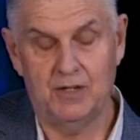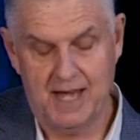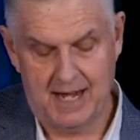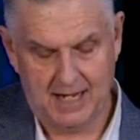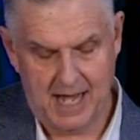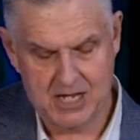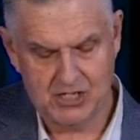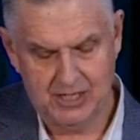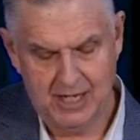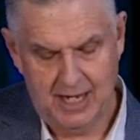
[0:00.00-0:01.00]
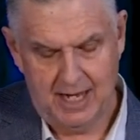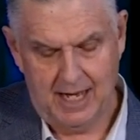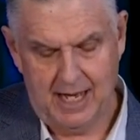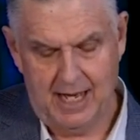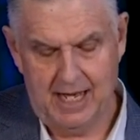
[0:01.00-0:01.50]
that occasion,
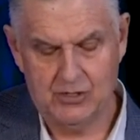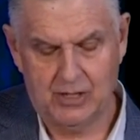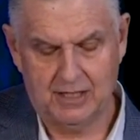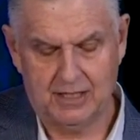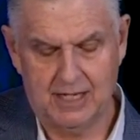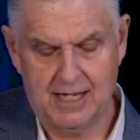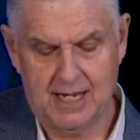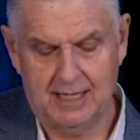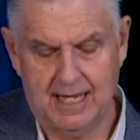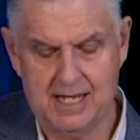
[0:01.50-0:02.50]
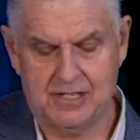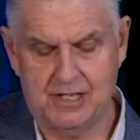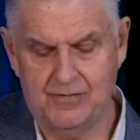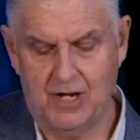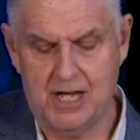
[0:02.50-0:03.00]
and you'll get the latest
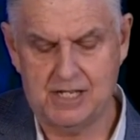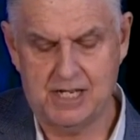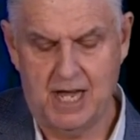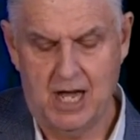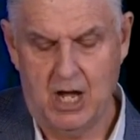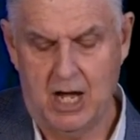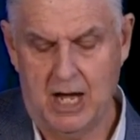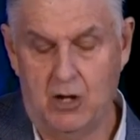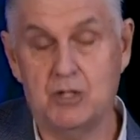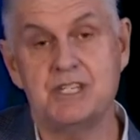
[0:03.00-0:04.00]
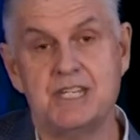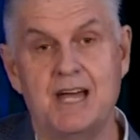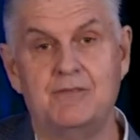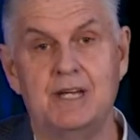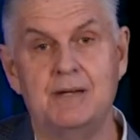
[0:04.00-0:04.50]
advice on
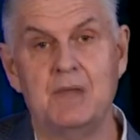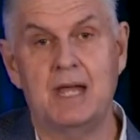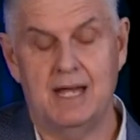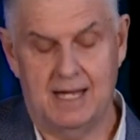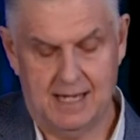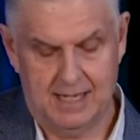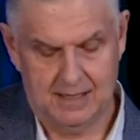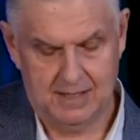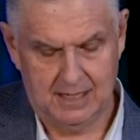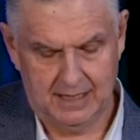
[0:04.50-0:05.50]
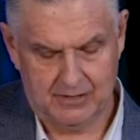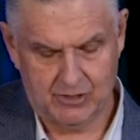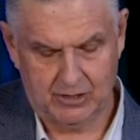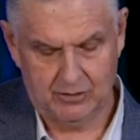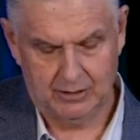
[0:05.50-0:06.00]
safety in the
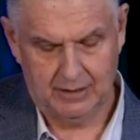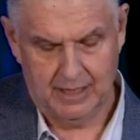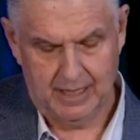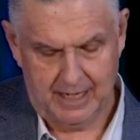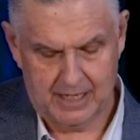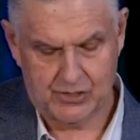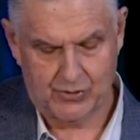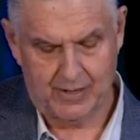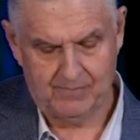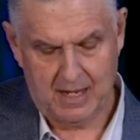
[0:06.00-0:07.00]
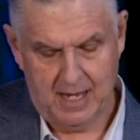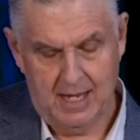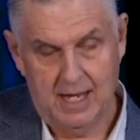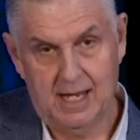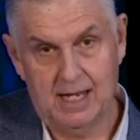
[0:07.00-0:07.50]
electrical industry.
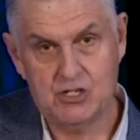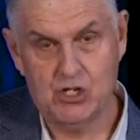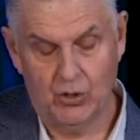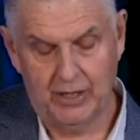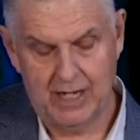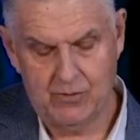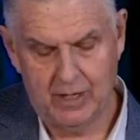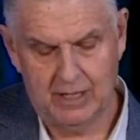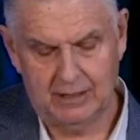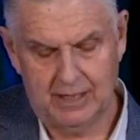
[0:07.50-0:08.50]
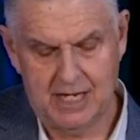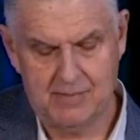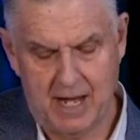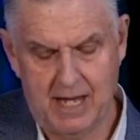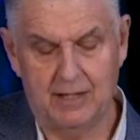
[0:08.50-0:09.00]
Shortly, we'll
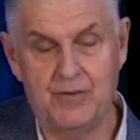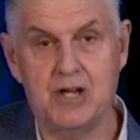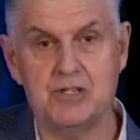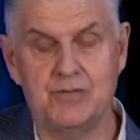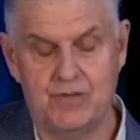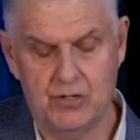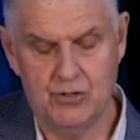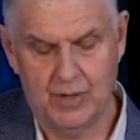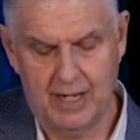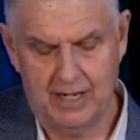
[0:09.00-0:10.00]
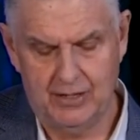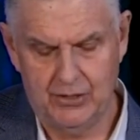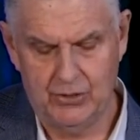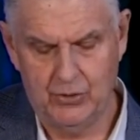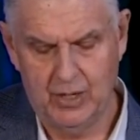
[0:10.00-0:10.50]
email those of you
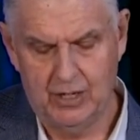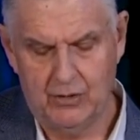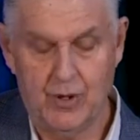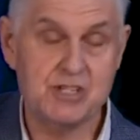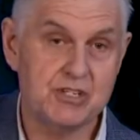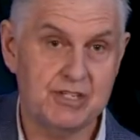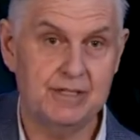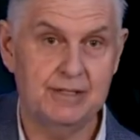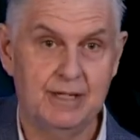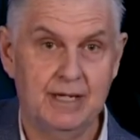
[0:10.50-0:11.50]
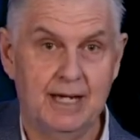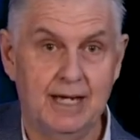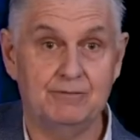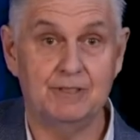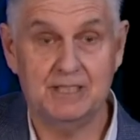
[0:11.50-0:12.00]
who registered
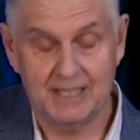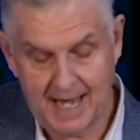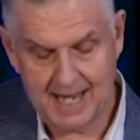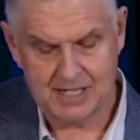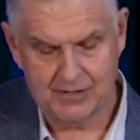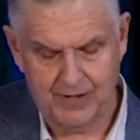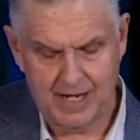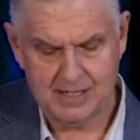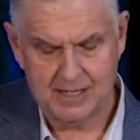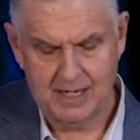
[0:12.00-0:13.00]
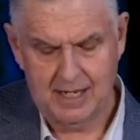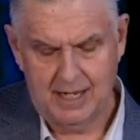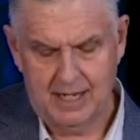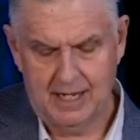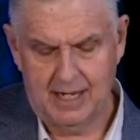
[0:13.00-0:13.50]
for today's event
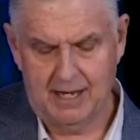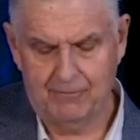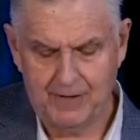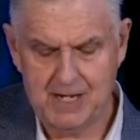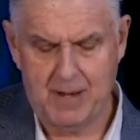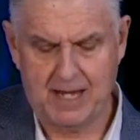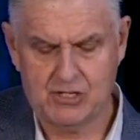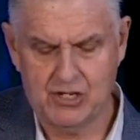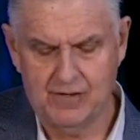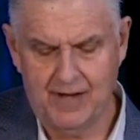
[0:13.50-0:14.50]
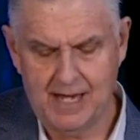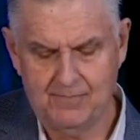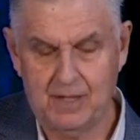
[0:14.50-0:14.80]
a feedback survey.